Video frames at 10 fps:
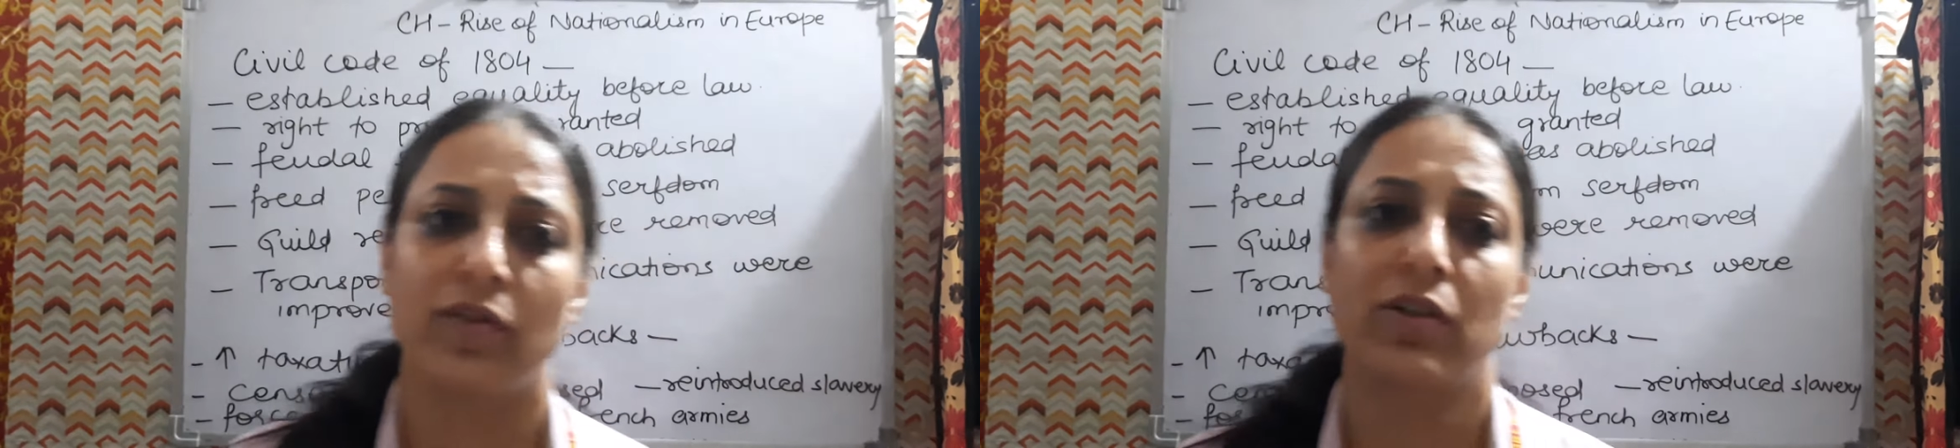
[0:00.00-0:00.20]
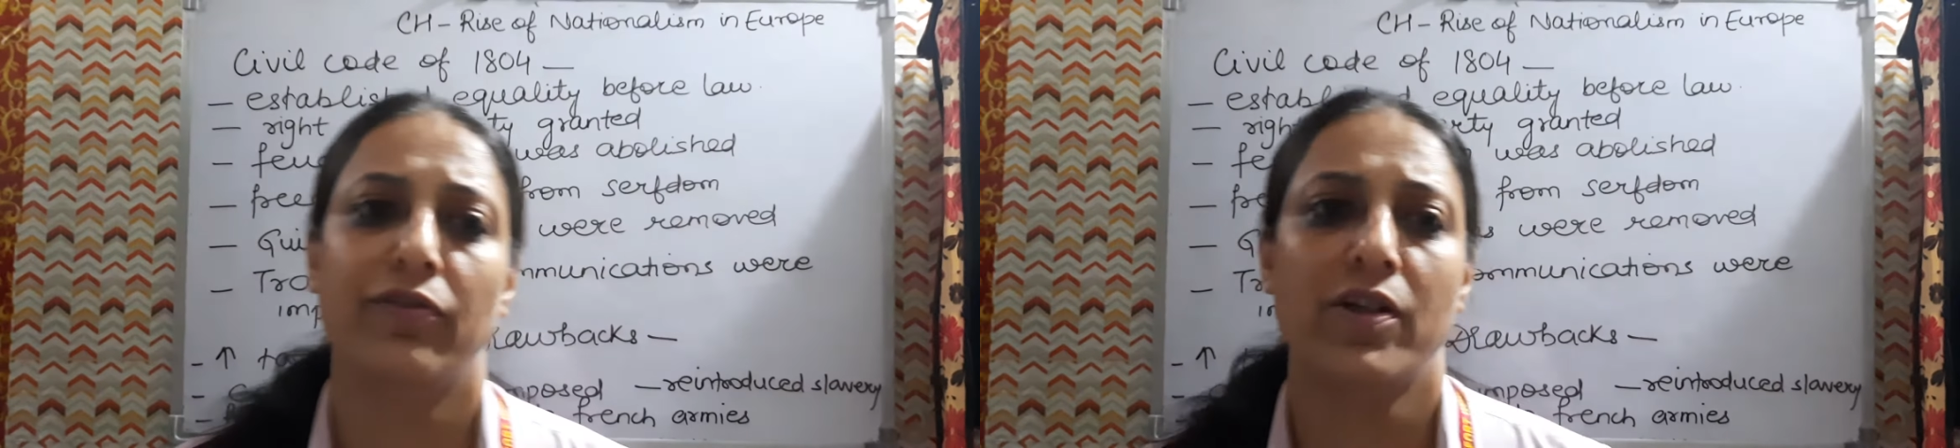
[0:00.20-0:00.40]

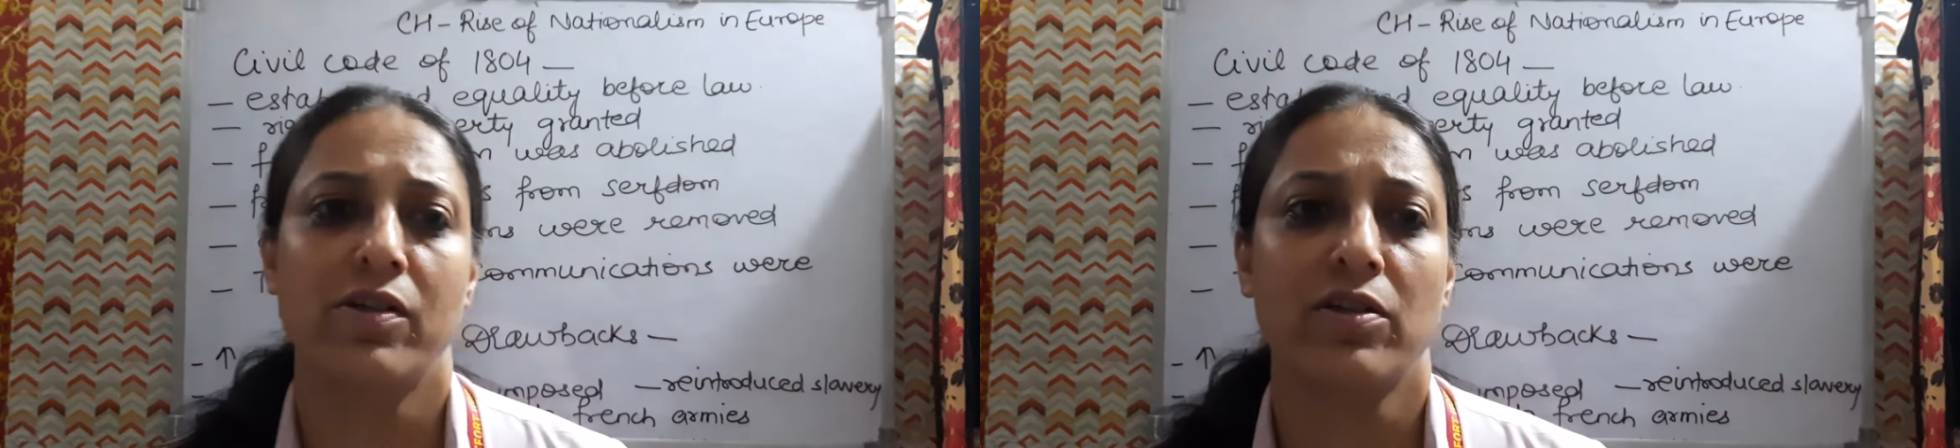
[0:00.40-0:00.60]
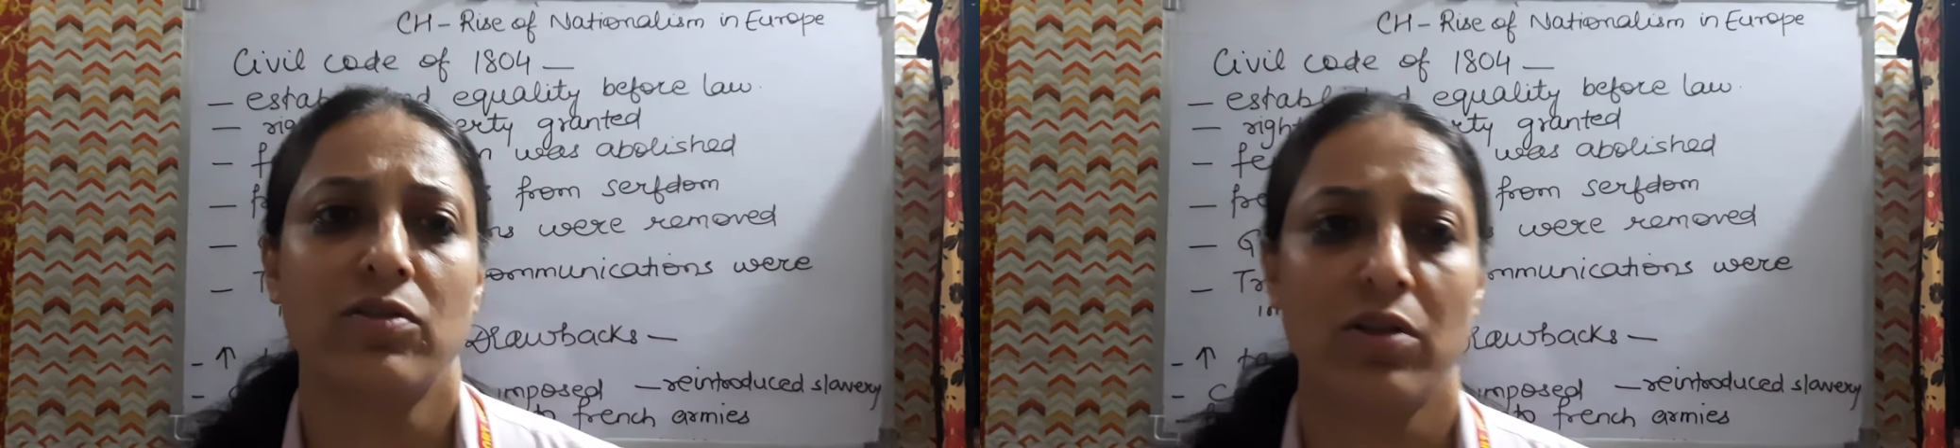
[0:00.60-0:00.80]
the
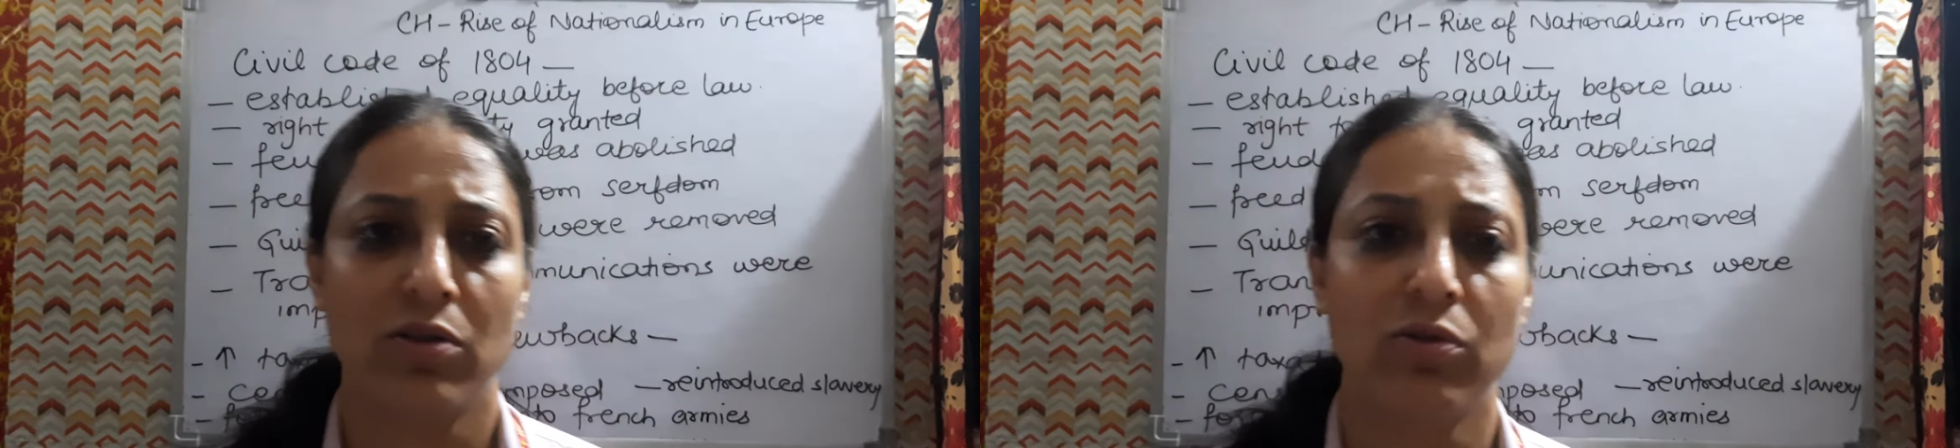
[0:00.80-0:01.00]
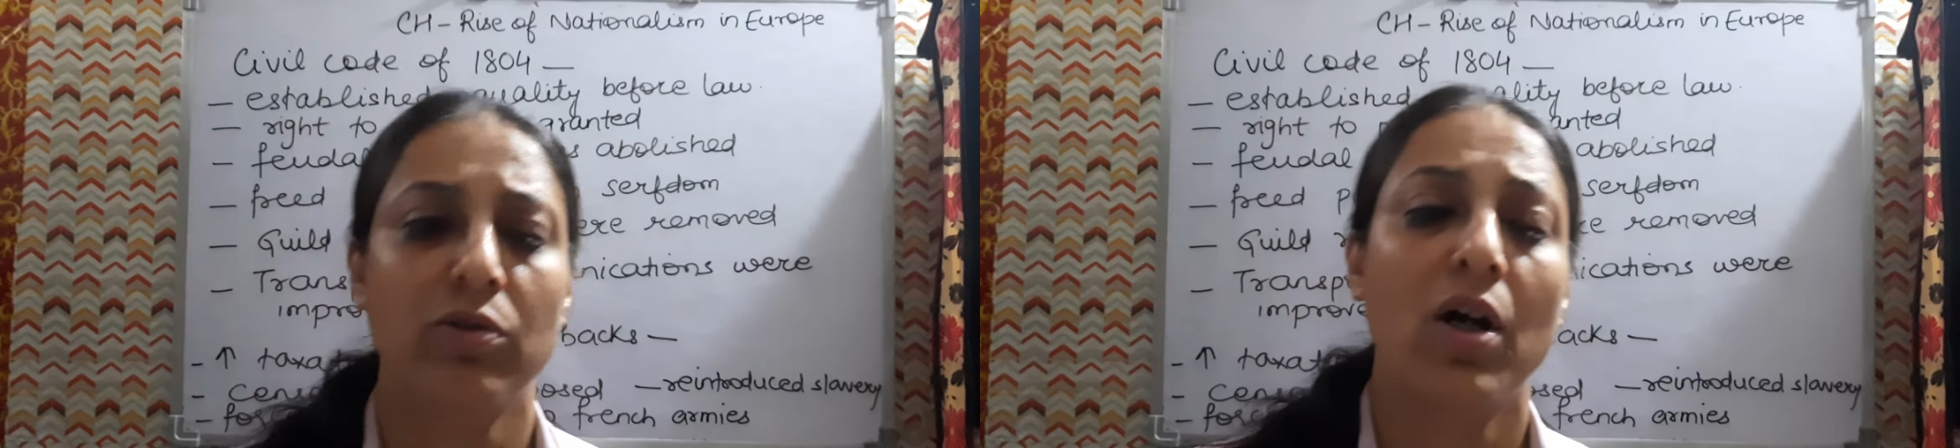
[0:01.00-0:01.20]
Frederick
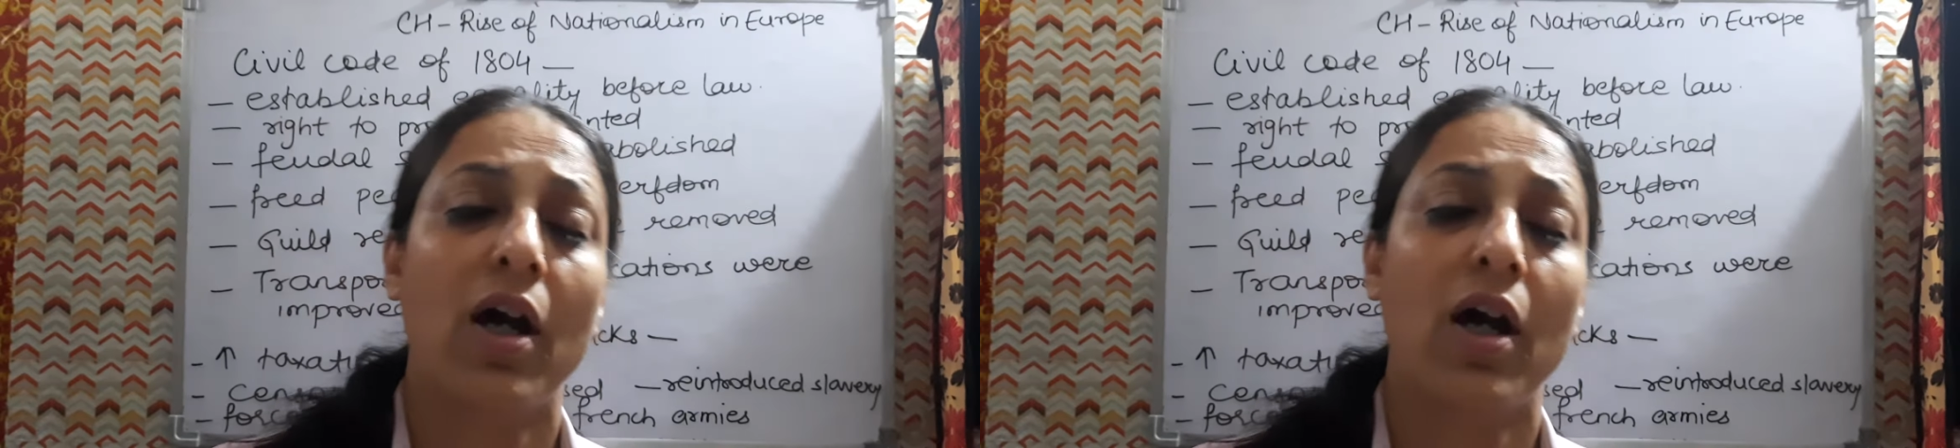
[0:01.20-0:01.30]
Sérieux.